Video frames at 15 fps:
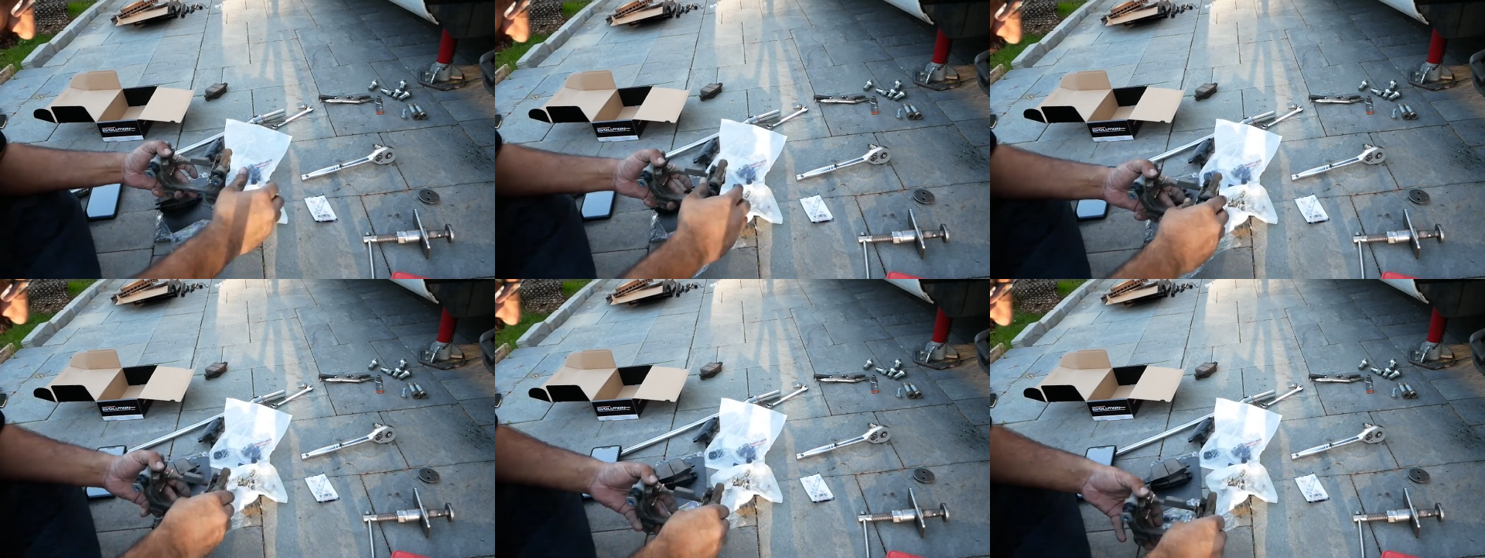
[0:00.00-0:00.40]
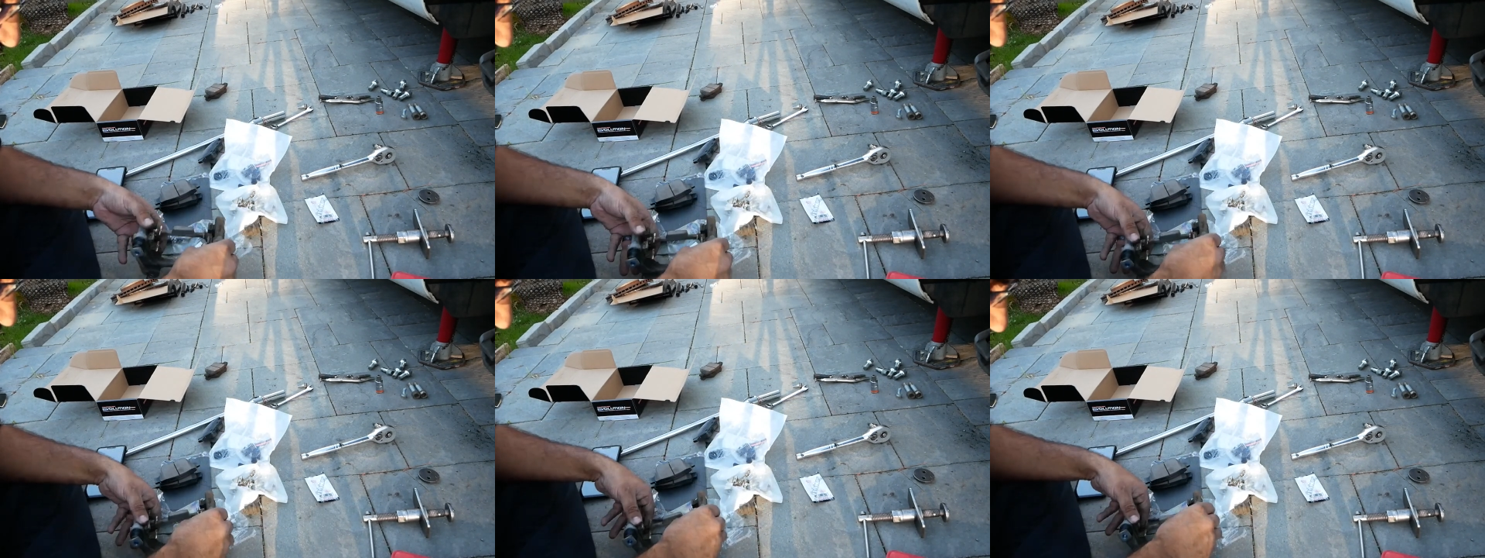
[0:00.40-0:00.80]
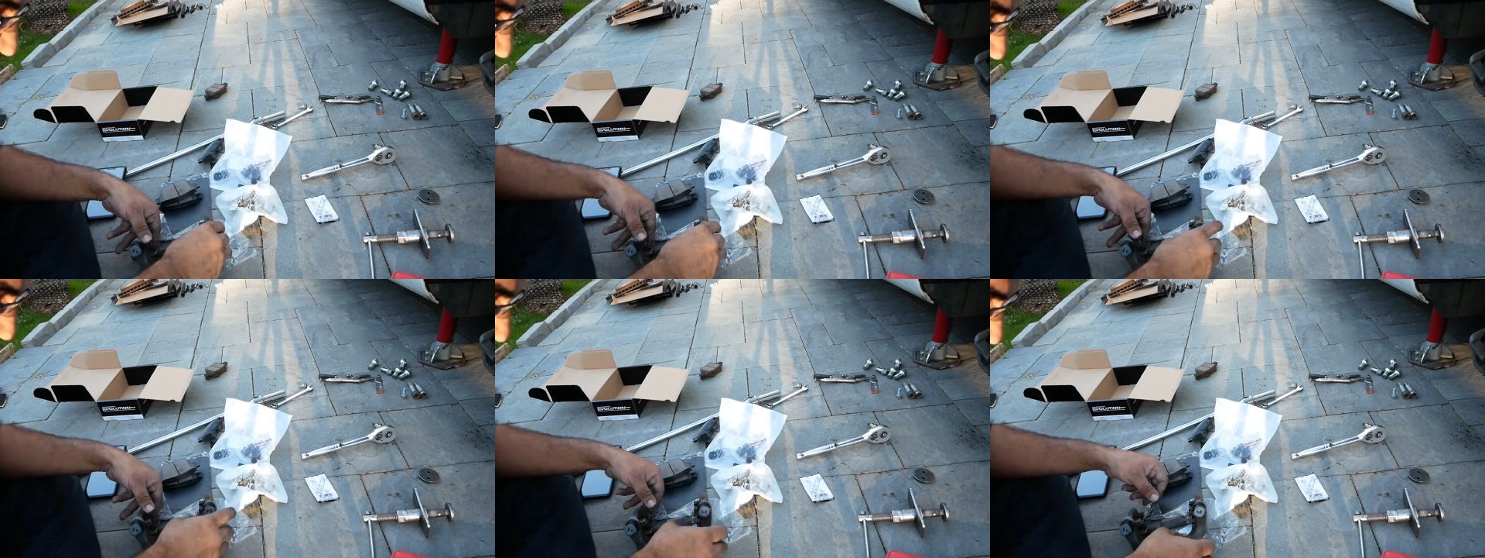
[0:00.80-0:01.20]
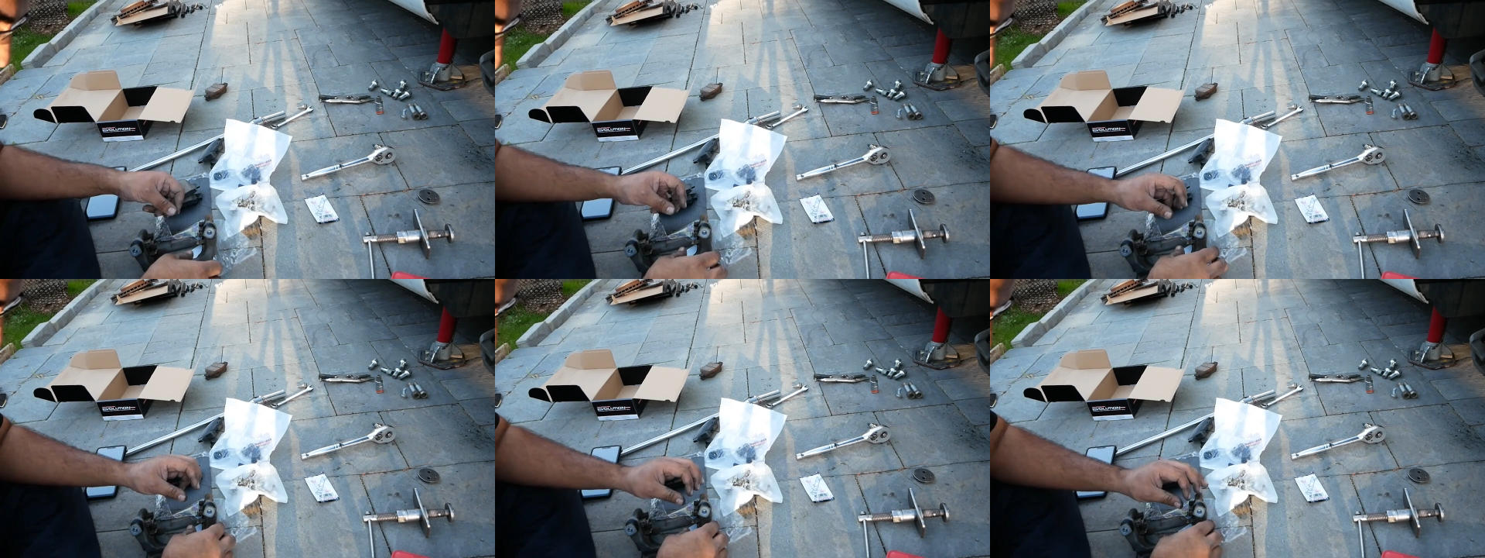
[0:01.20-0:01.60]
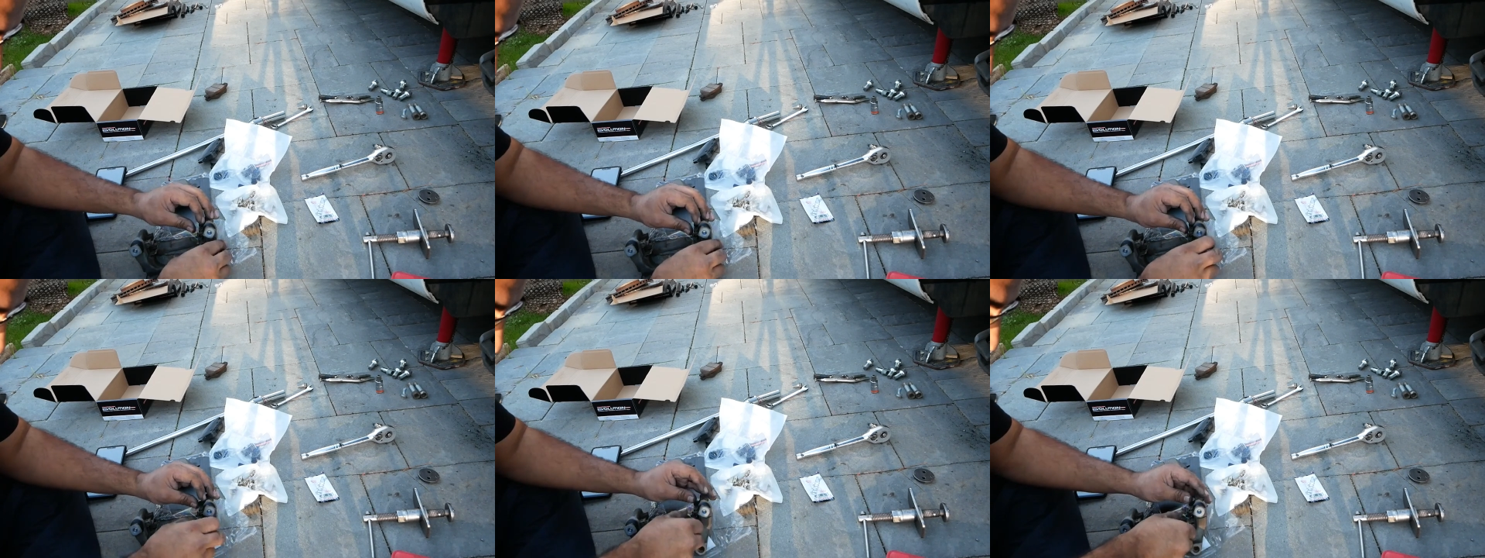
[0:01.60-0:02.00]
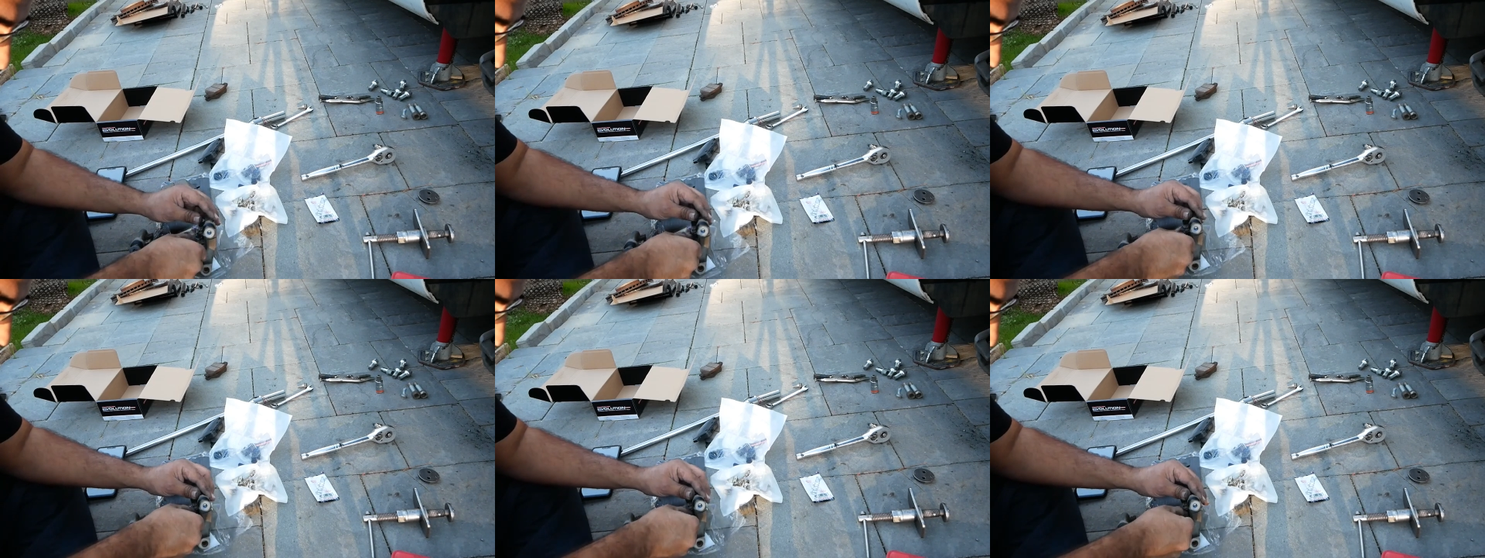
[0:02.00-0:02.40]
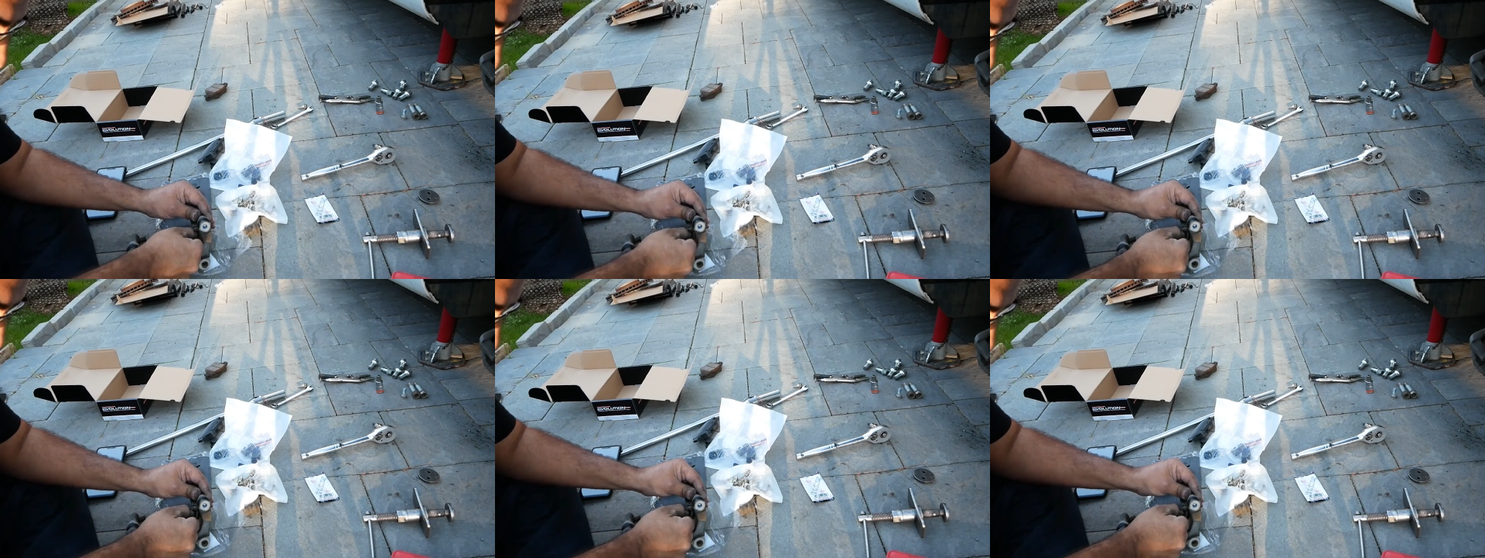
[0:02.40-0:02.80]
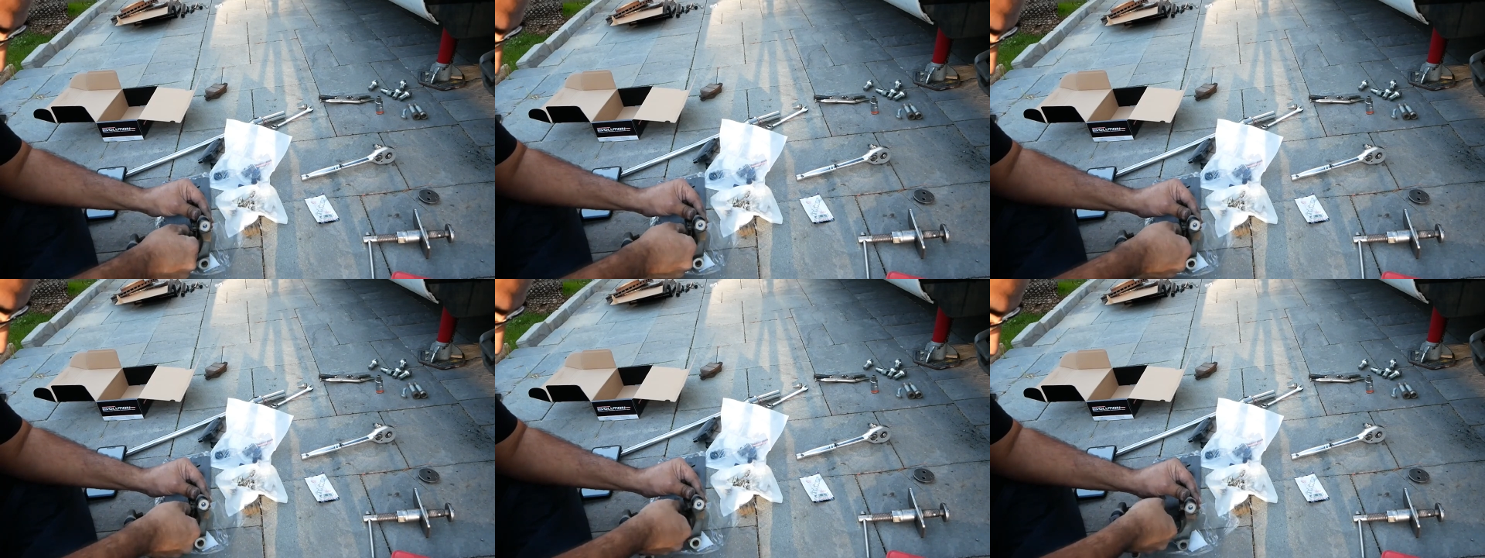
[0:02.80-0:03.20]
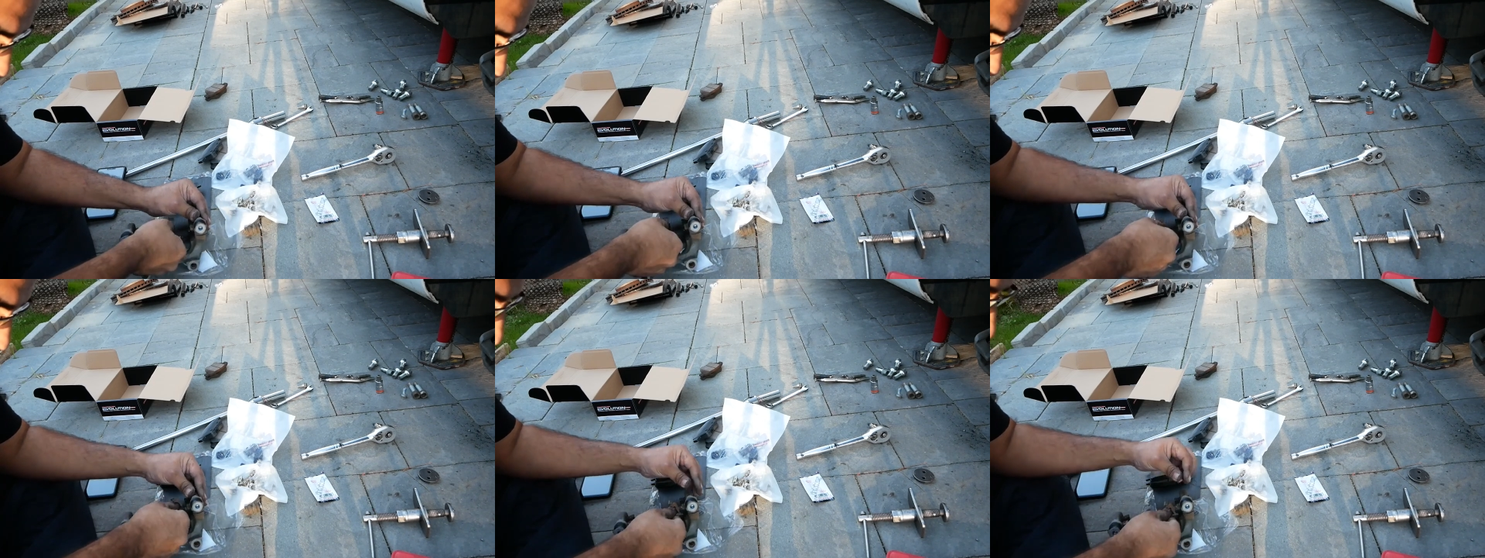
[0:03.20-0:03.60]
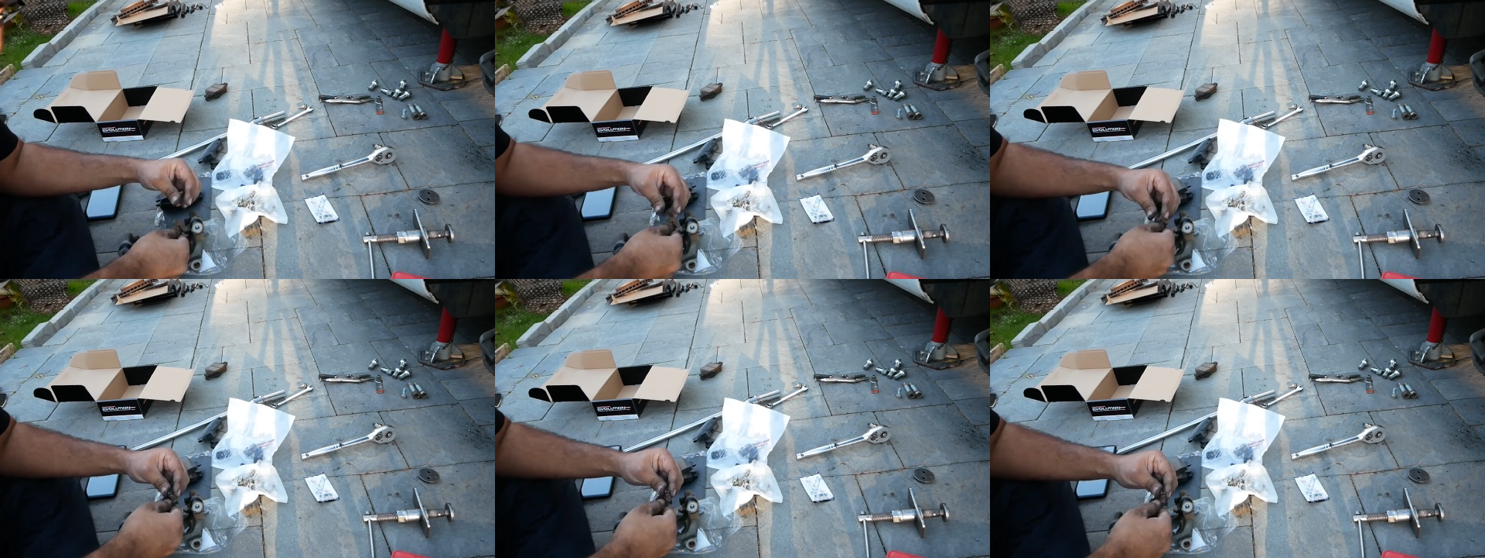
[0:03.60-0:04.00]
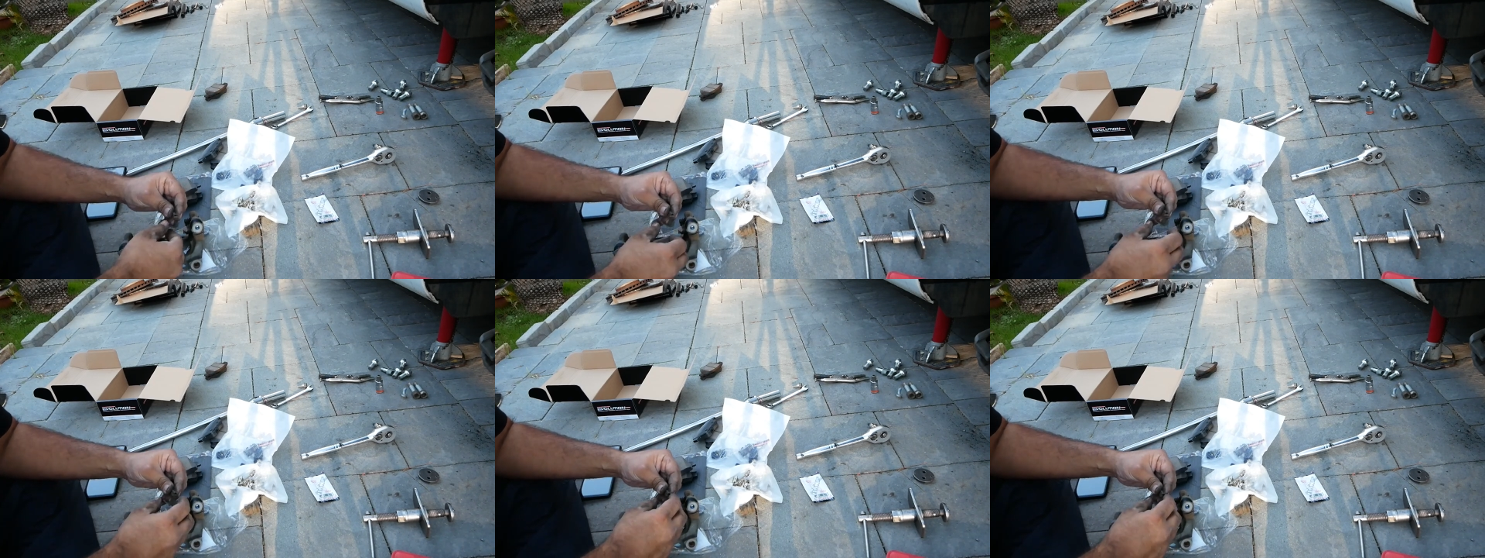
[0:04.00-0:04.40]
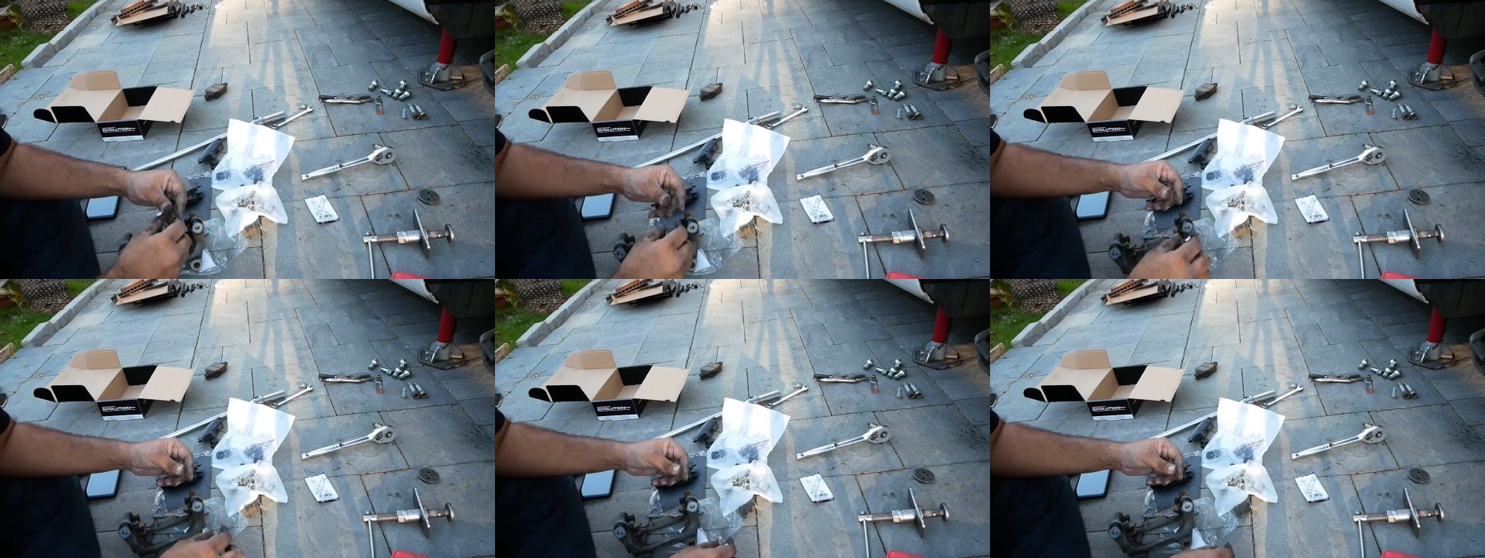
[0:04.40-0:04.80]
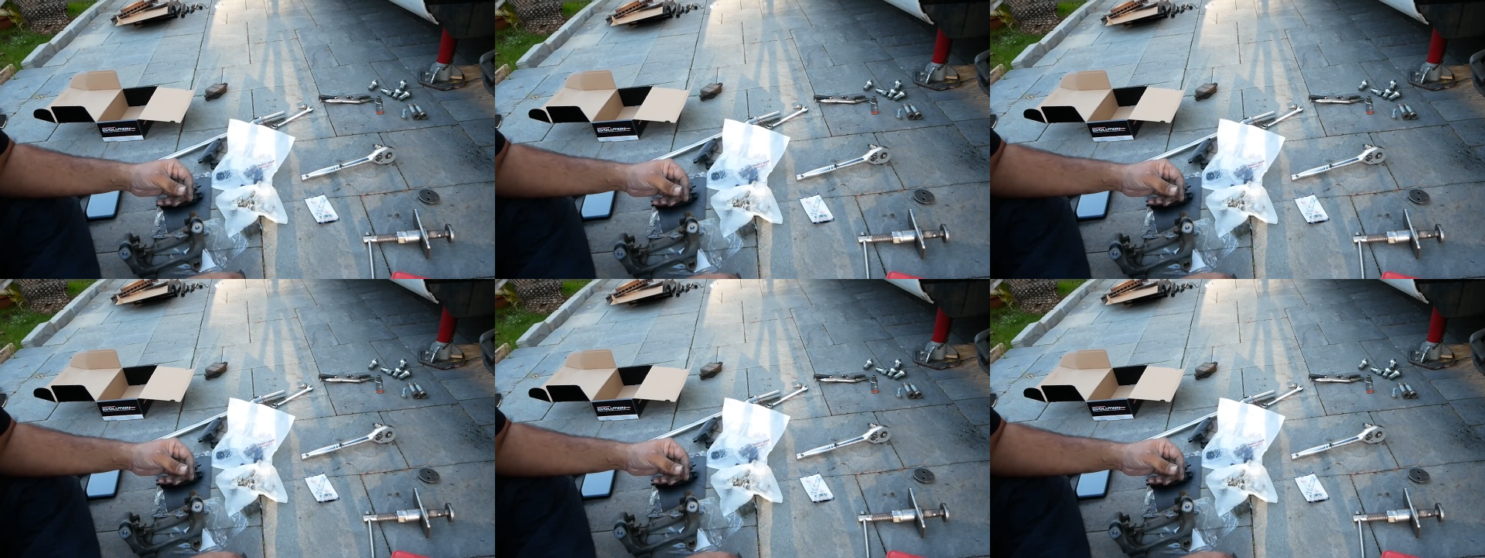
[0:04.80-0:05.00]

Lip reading: (no speaker visible)